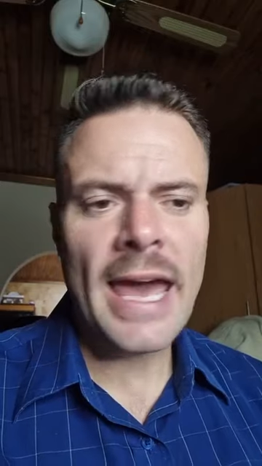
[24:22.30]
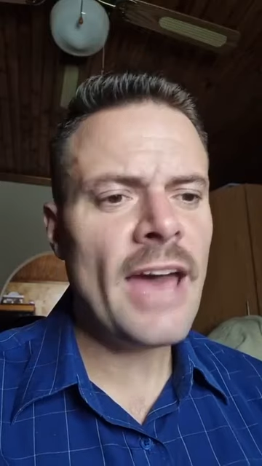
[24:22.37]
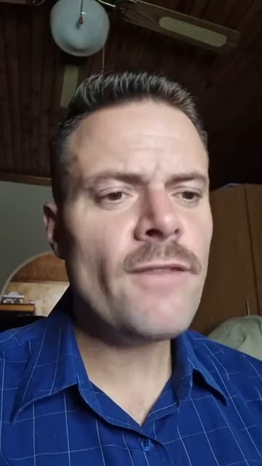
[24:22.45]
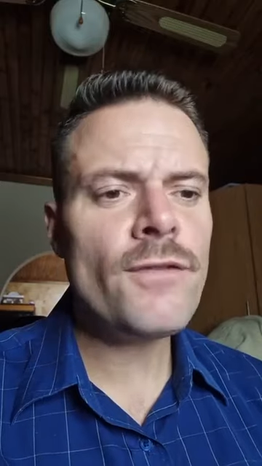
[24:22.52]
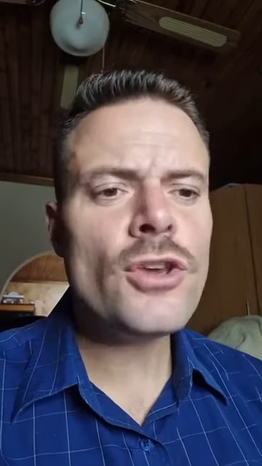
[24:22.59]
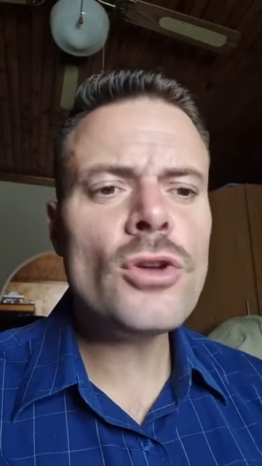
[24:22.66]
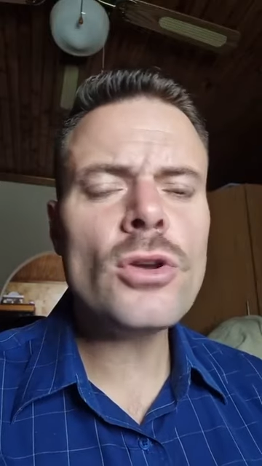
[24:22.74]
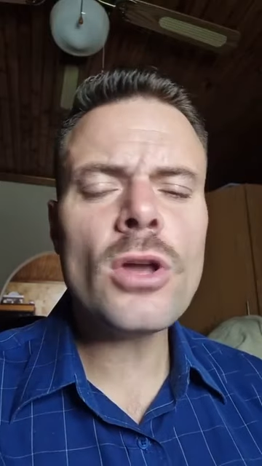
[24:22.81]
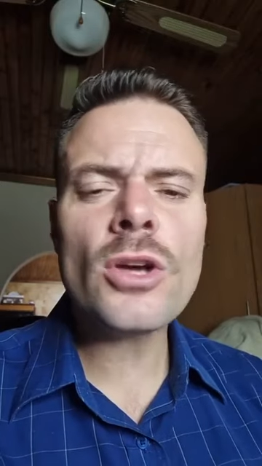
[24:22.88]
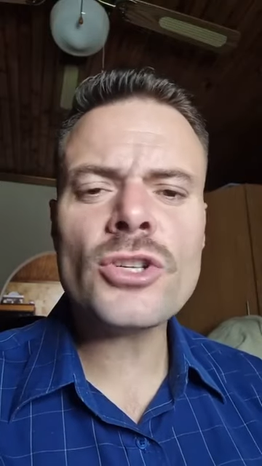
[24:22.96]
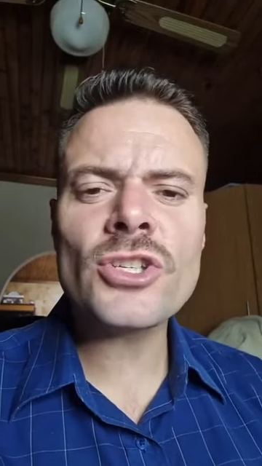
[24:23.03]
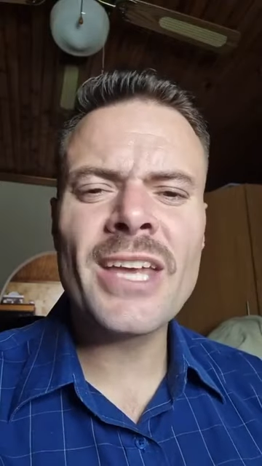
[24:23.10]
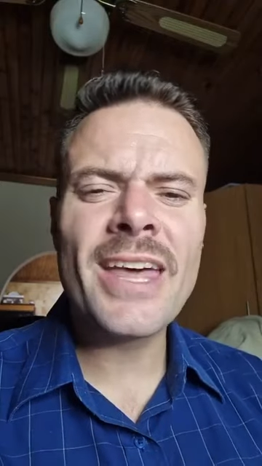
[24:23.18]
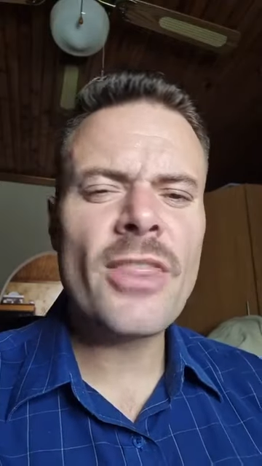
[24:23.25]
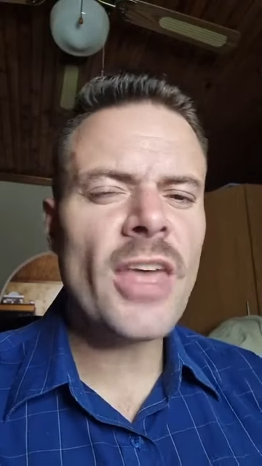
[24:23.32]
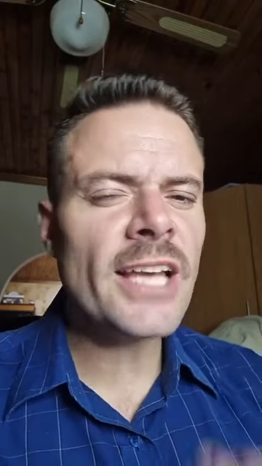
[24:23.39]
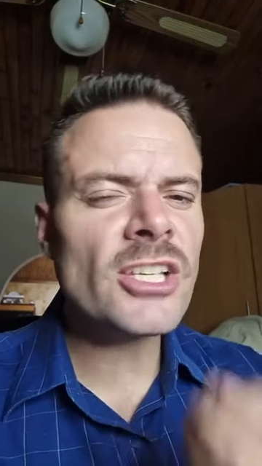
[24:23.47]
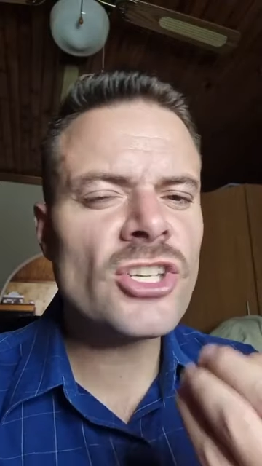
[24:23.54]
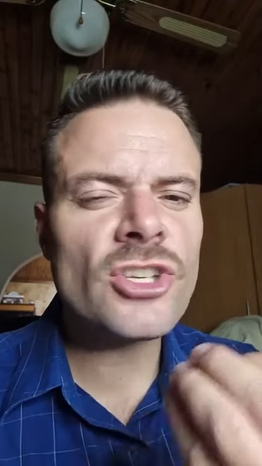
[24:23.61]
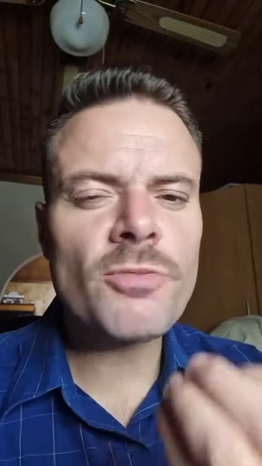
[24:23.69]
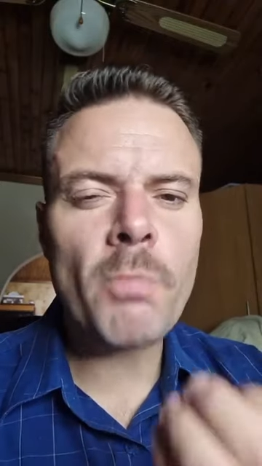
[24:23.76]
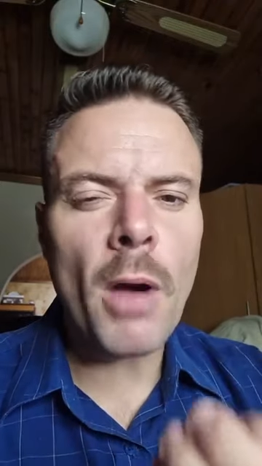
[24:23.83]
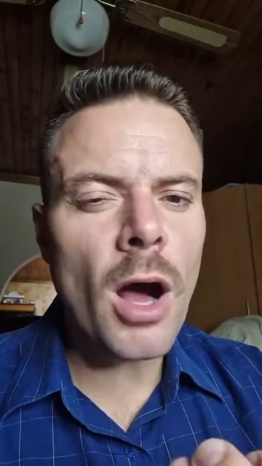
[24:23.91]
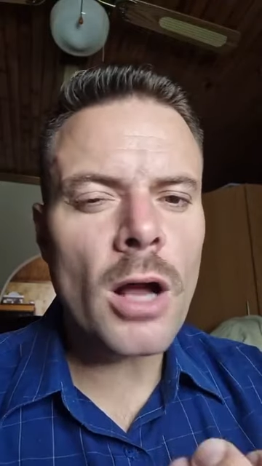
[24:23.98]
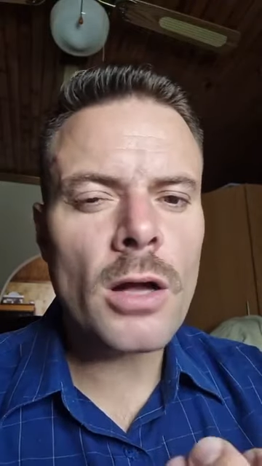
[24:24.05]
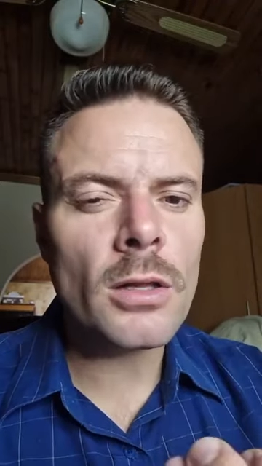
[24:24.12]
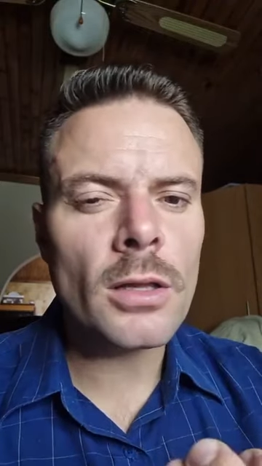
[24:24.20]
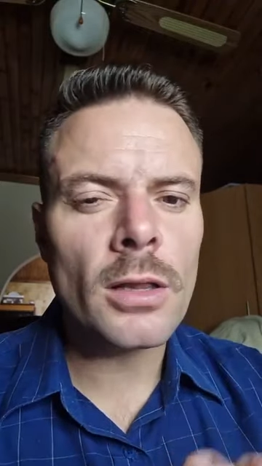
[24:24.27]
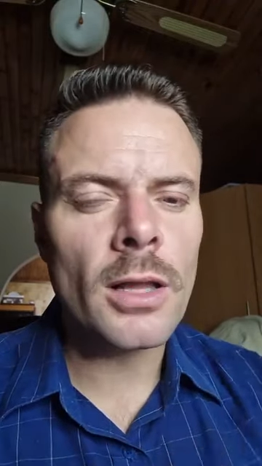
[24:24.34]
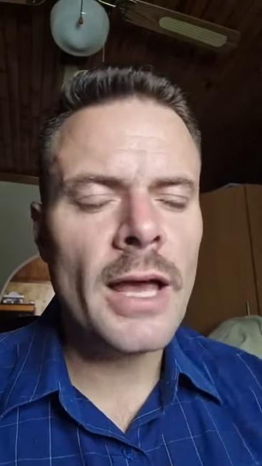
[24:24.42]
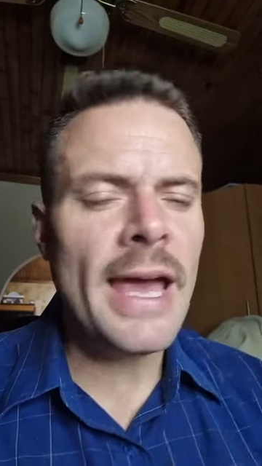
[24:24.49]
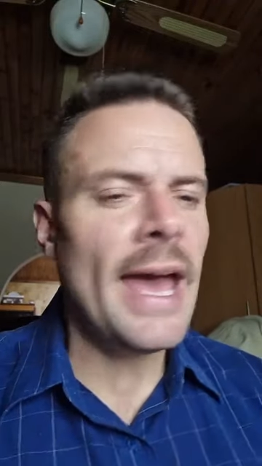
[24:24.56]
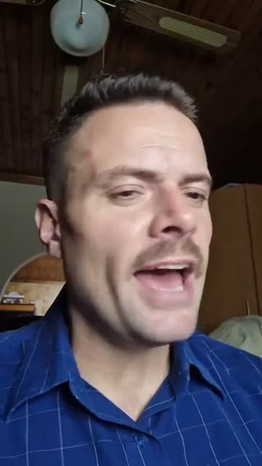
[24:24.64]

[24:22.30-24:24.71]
Have you lost that sparkle?